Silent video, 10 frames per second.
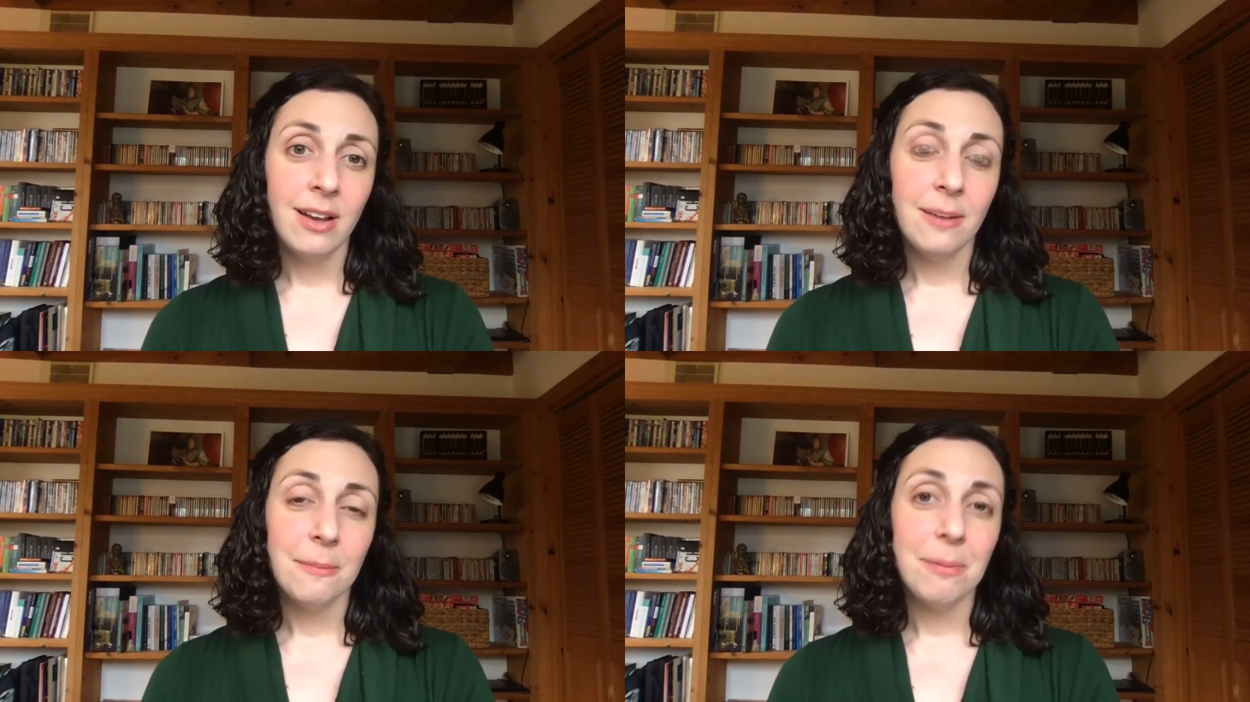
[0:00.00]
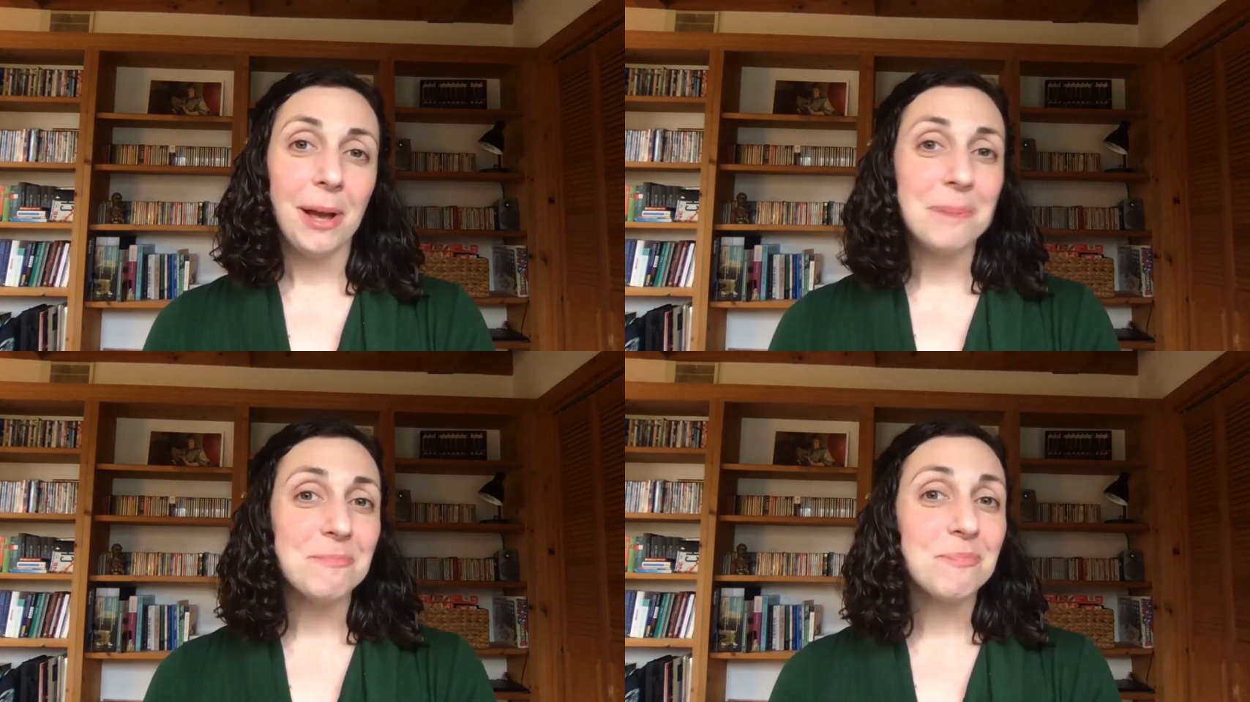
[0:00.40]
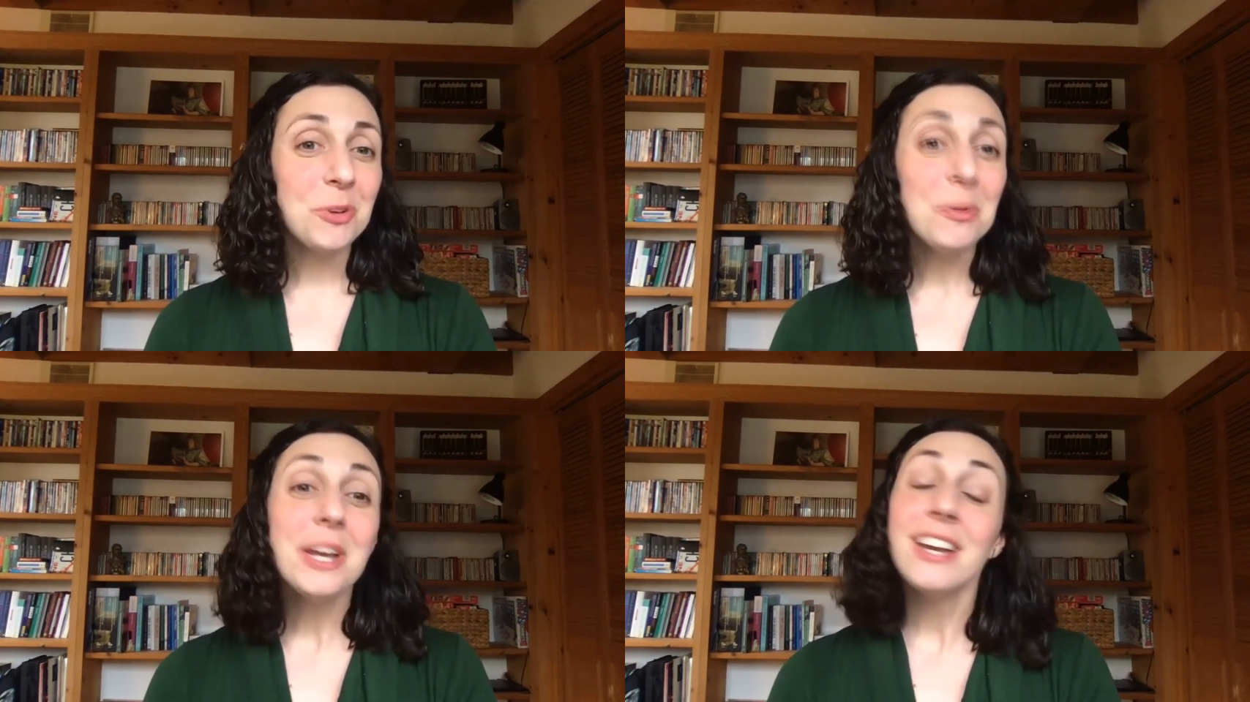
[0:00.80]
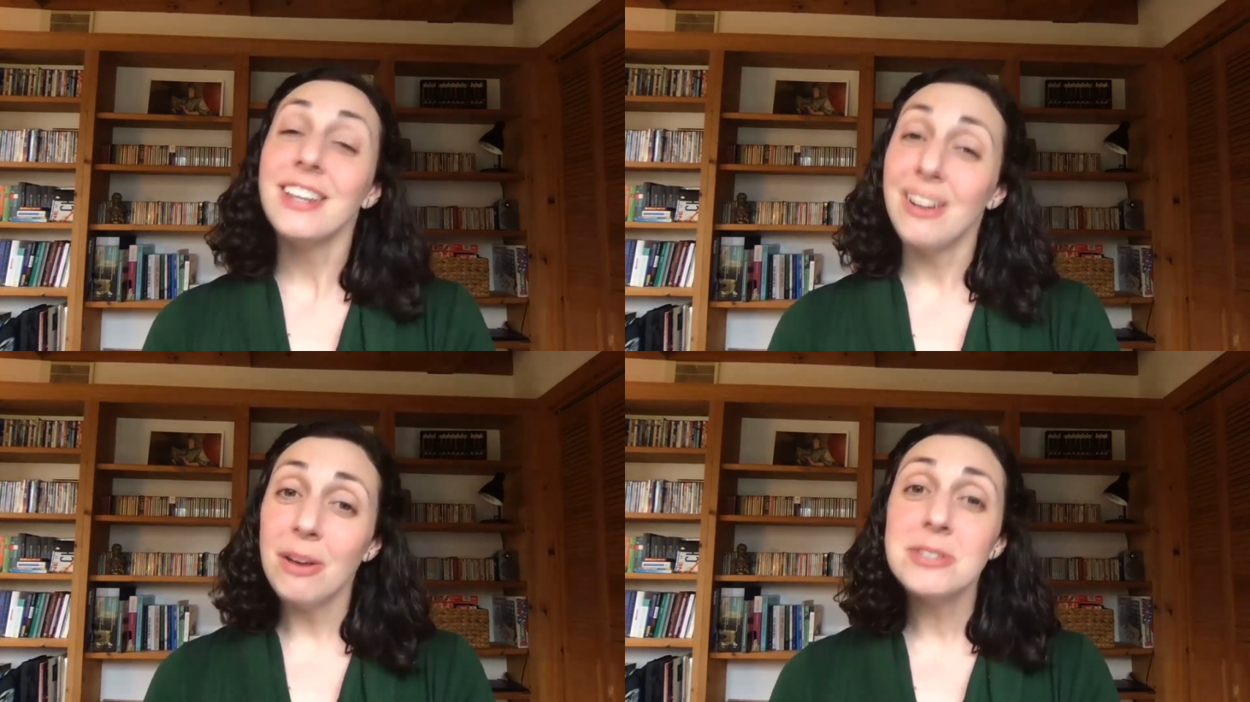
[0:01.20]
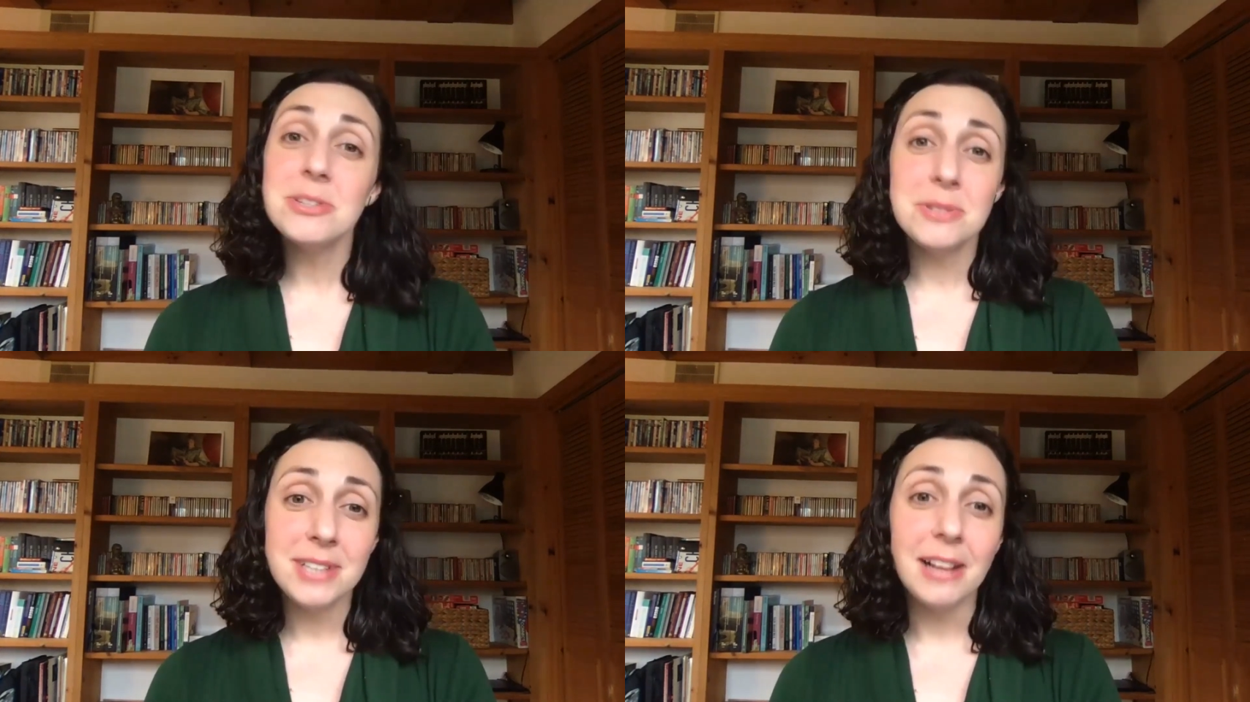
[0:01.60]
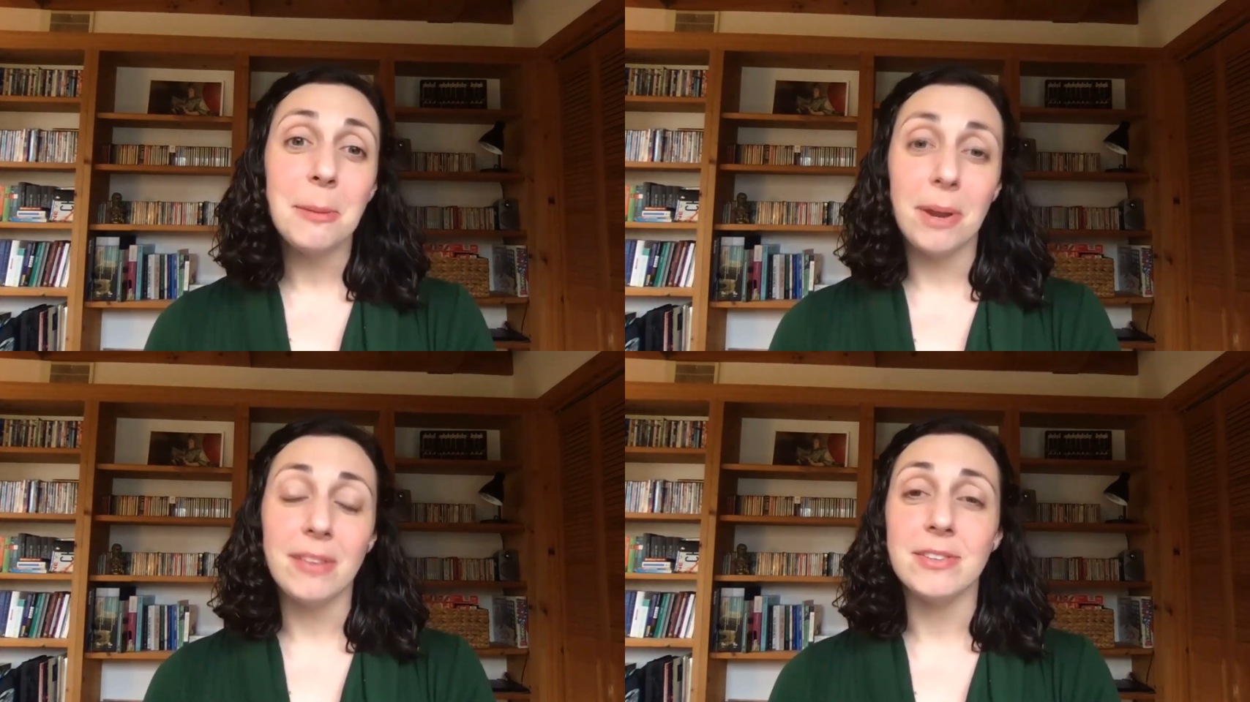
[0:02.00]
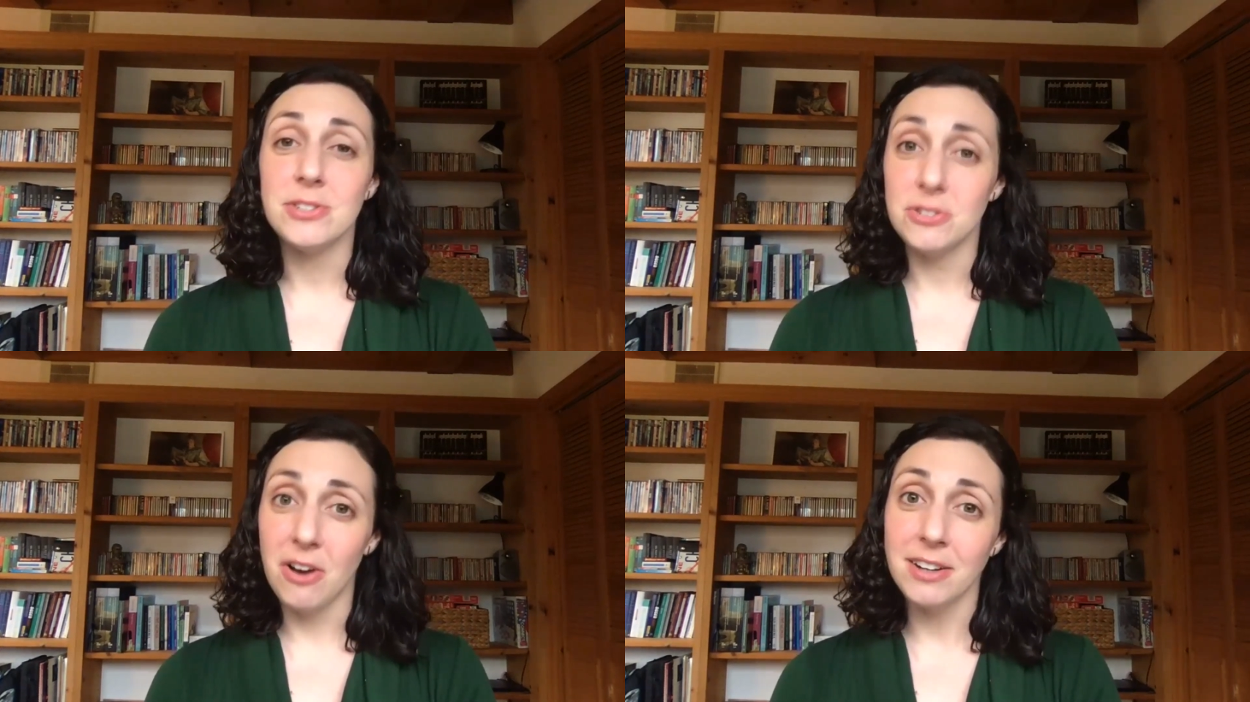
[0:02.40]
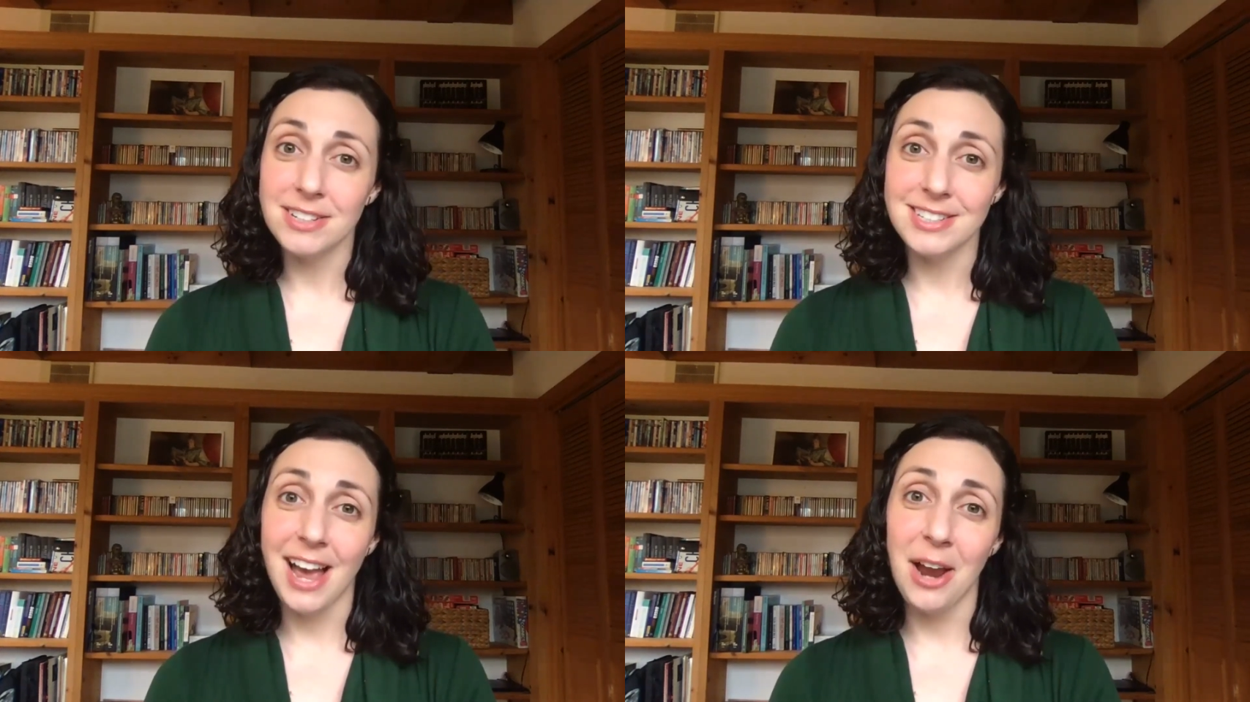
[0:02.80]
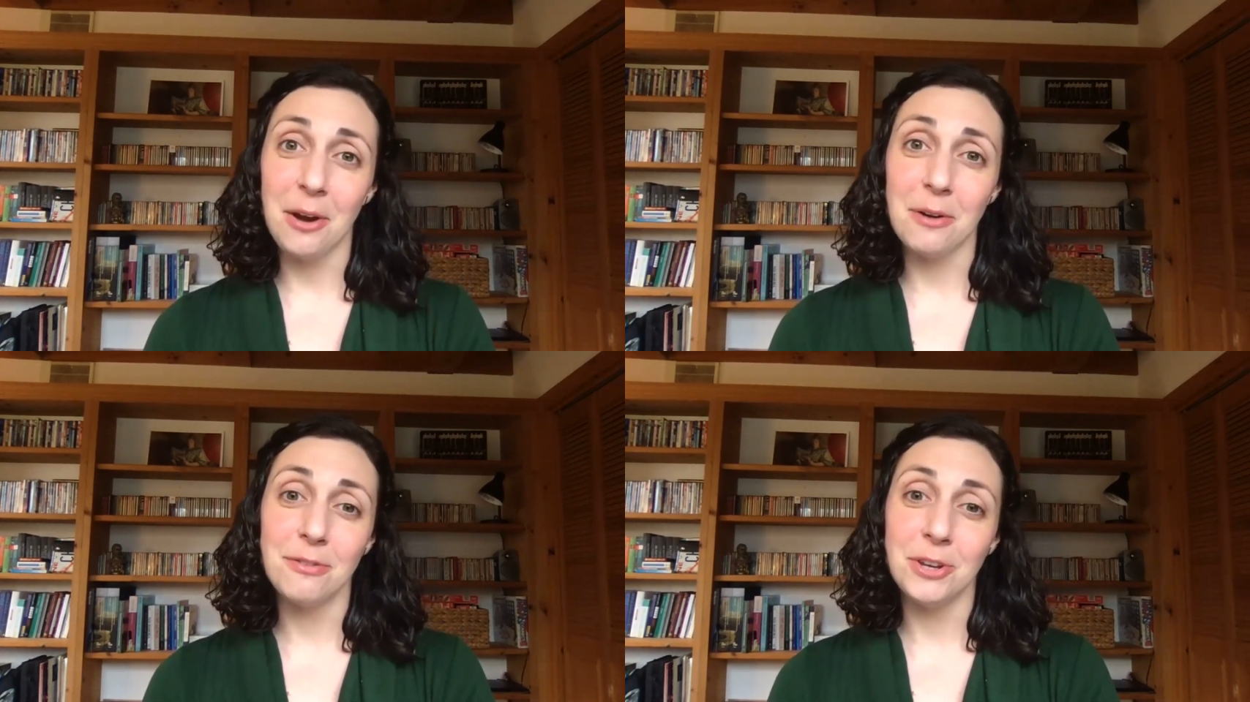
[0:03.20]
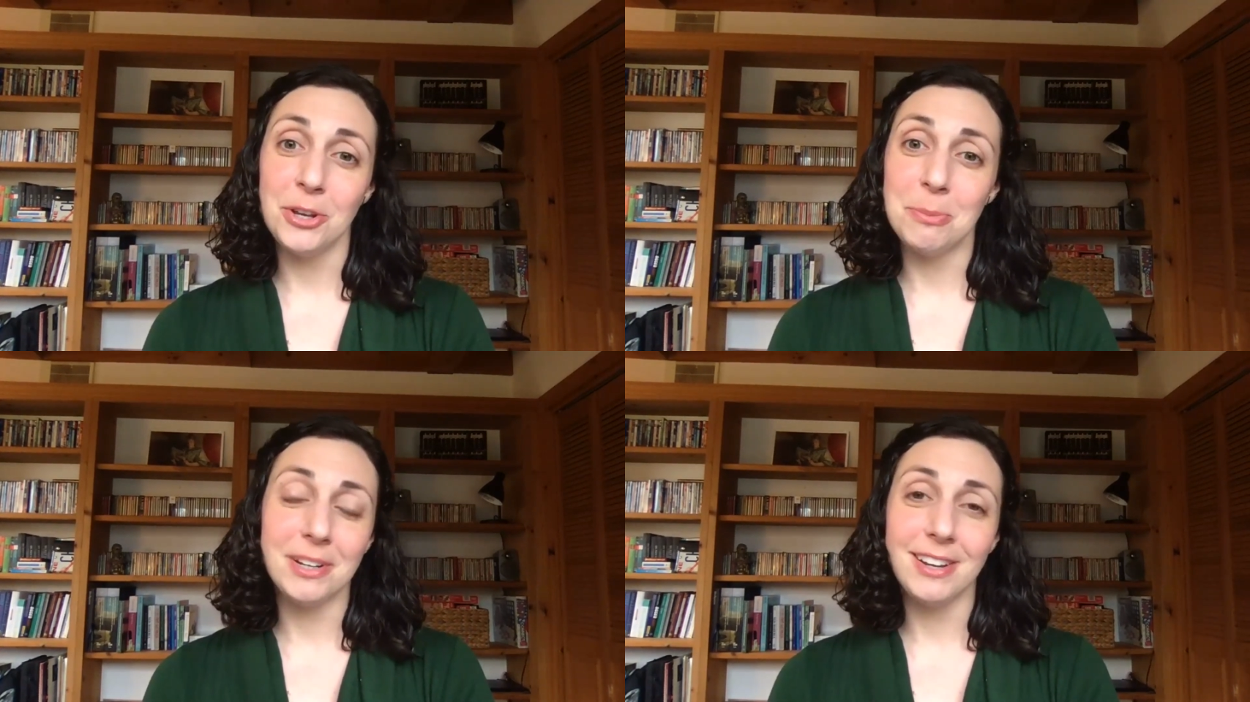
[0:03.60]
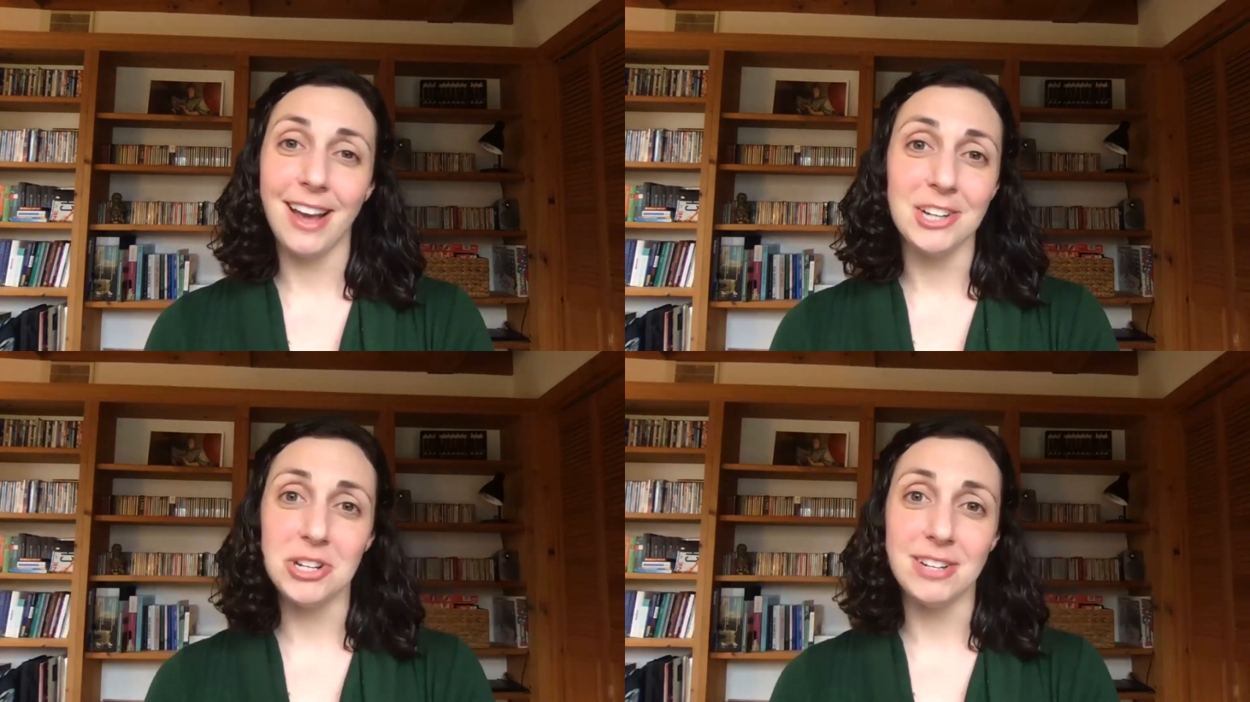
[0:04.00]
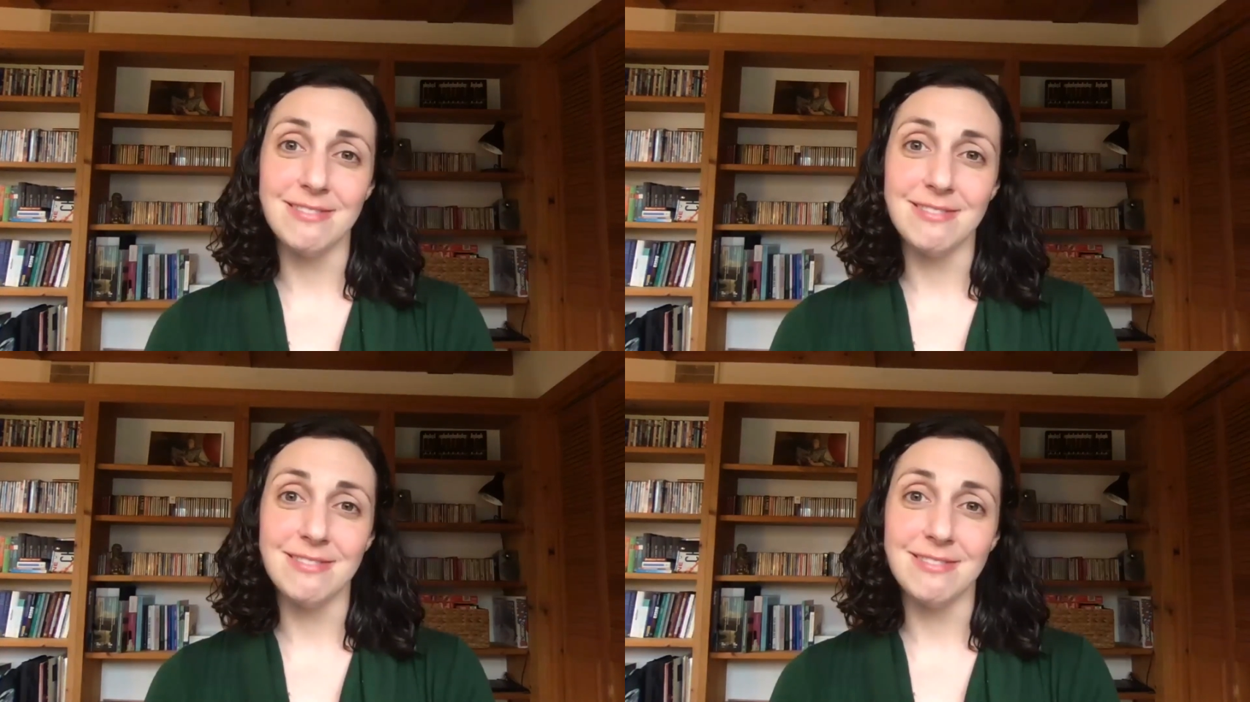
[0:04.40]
But we can also celebrate the strong desire for human connection